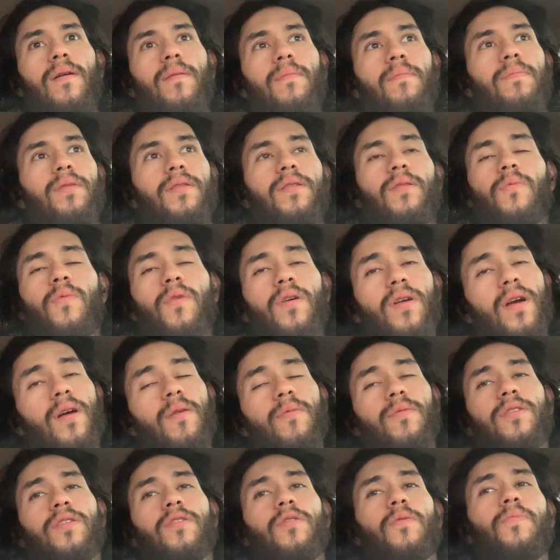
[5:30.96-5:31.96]
But the workout
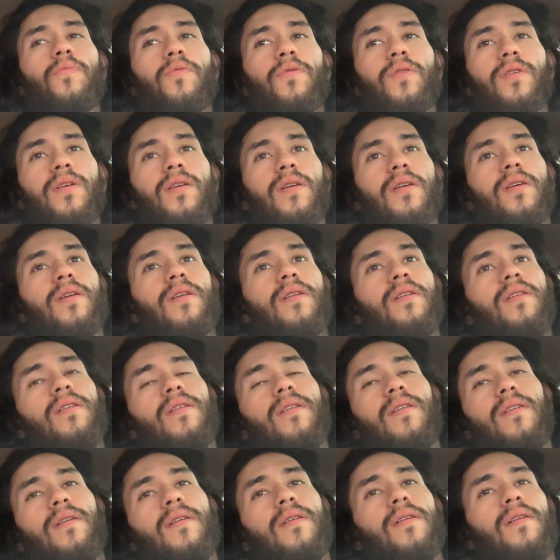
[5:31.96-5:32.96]
was still pretty good.
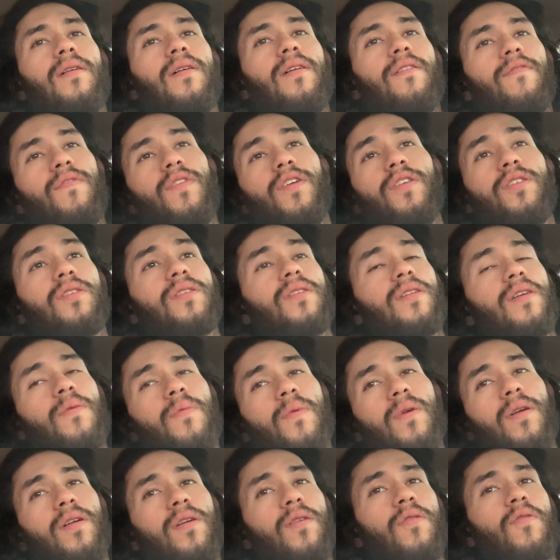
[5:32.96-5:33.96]
Eventually I
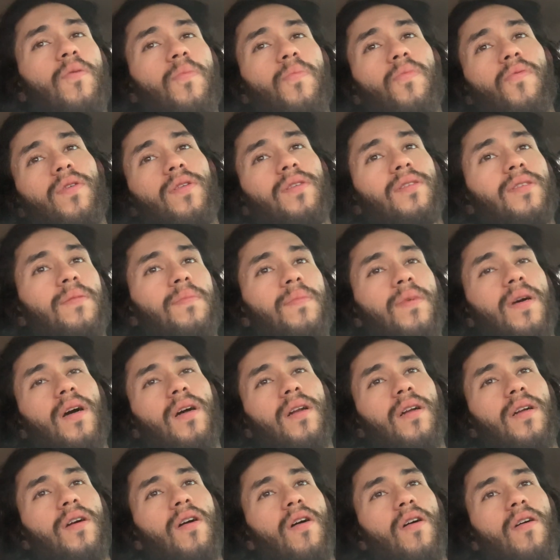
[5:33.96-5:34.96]
want to incorporate some
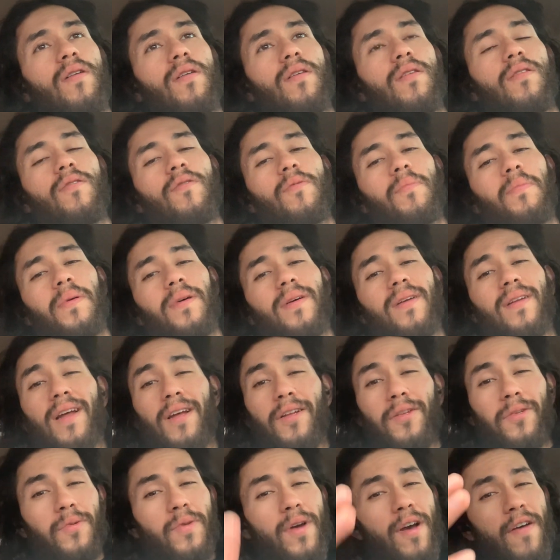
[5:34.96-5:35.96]
kind of cardio, but
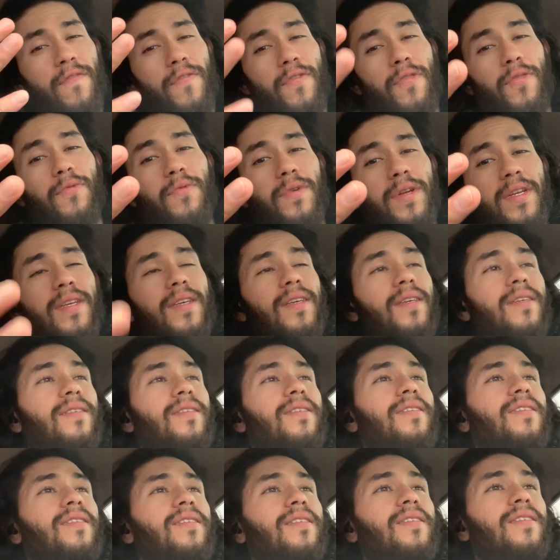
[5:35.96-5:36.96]
I do have 3
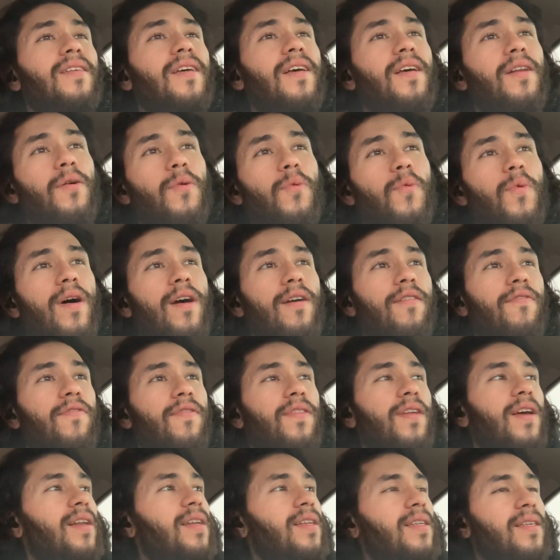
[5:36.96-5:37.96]
kids and a wife
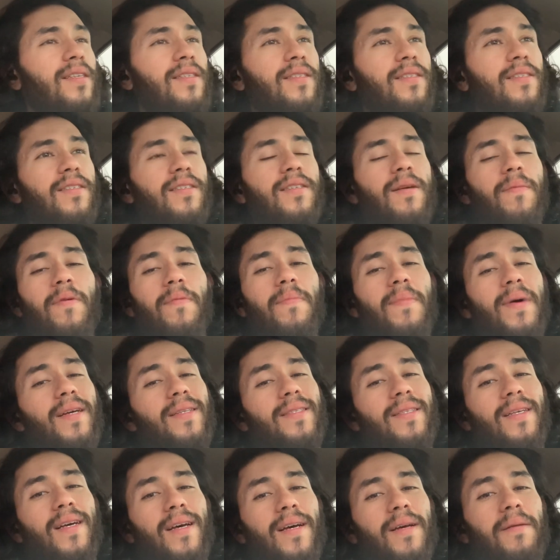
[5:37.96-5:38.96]
that needs some of my
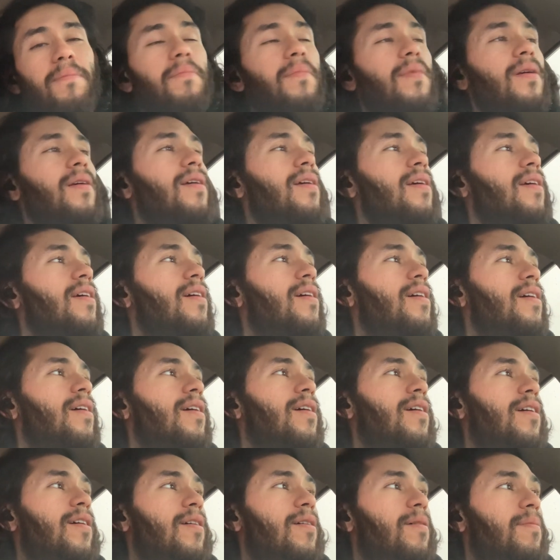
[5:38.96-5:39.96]
time.
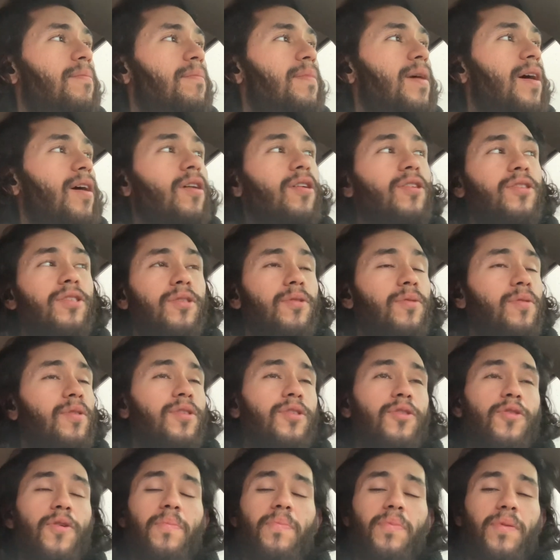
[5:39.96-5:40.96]
I also
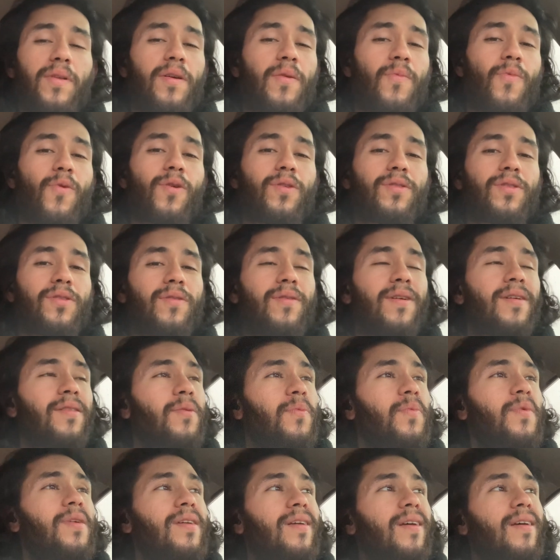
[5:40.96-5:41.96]
enjoy playing Warzone on the
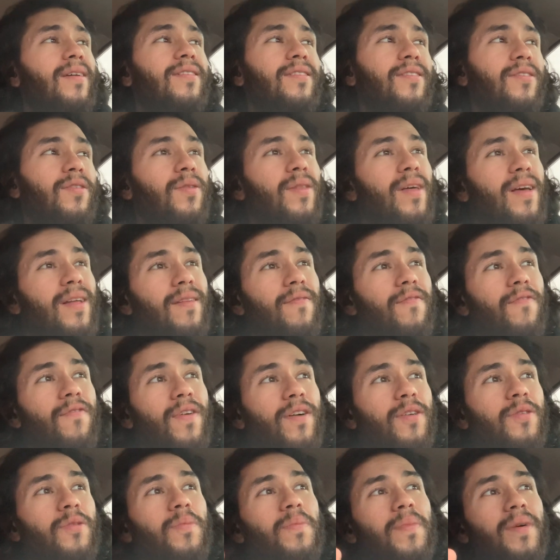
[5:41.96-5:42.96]
weekends, so that
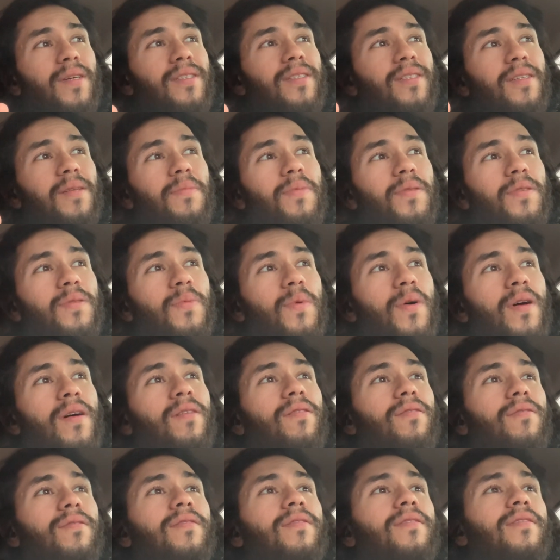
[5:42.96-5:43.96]
fucks with my sleep as well.